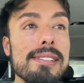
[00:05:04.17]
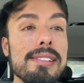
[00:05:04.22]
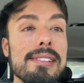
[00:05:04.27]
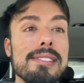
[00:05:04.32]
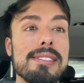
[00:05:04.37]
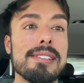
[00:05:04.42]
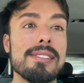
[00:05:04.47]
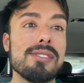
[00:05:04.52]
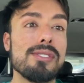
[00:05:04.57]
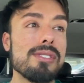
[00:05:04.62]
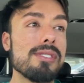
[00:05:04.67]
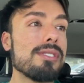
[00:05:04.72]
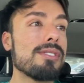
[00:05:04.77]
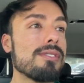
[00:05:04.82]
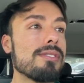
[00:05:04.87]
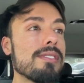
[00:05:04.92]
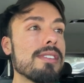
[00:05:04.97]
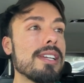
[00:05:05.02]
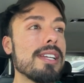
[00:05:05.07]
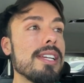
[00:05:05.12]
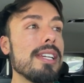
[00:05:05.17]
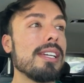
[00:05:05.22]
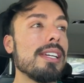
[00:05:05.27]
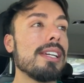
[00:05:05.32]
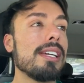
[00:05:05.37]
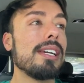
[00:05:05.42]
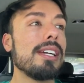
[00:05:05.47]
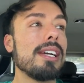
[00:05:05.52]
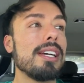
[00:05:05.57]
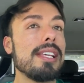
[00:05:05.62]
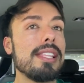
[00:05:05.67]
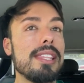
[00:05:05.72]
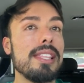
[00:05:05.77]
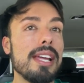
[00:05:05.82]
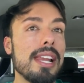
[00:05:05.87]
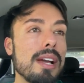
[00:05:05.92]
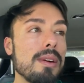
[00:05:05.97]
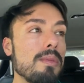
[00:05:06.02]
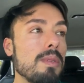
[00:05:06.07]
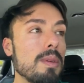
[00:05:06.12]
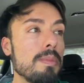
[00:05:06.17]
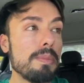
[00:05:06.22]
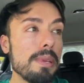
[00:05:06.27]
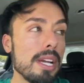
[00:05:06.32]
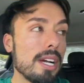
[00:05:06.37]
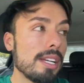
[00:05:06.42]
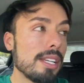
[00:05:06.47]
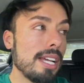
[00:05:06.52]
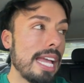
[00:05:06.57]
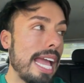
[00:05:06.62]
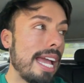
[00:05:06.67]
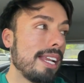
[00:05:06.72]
it's a surgery that I won't be on,